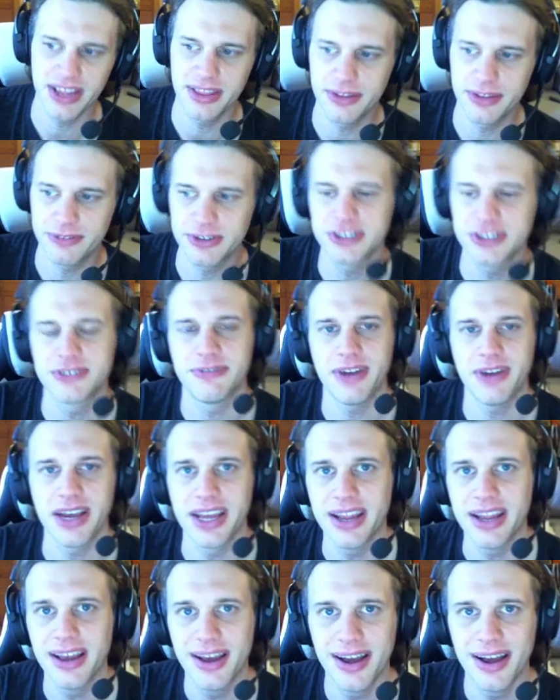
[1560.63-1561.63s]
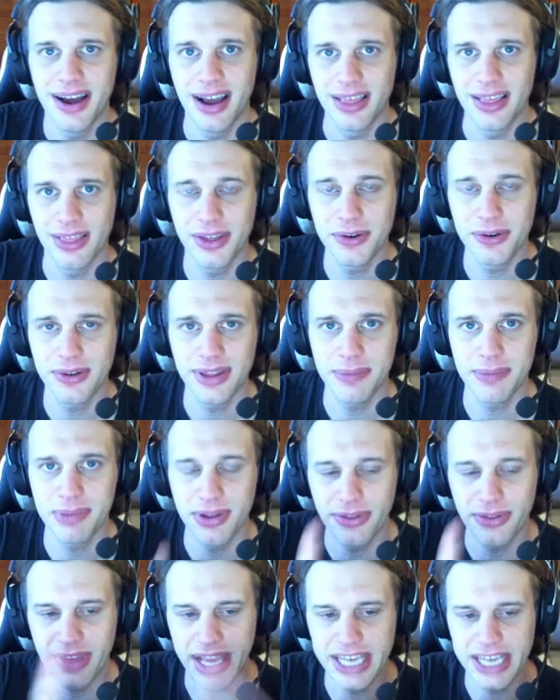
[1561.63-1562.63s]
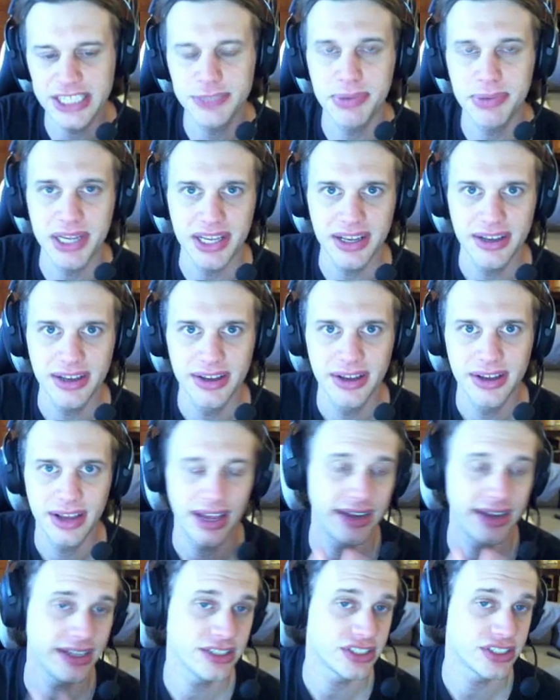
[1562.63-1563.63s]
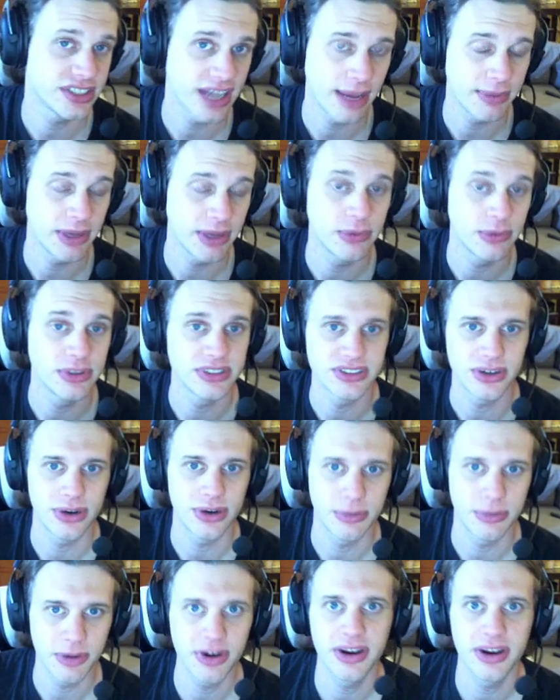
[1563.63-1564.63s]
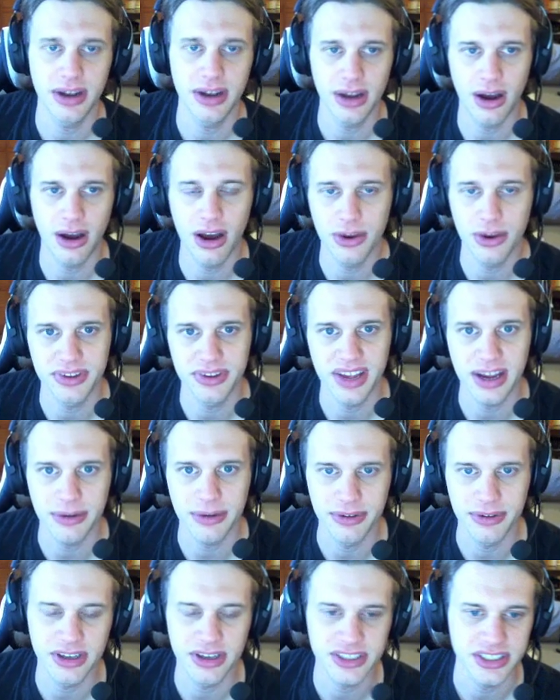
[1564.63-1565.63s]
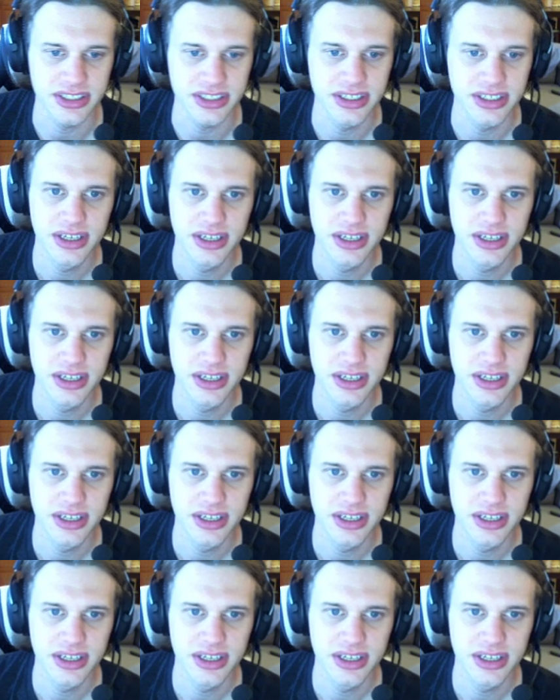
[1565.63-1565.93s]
the first fight, I literally built HP and Ninja Tabby, which is armor and auto attack reduction.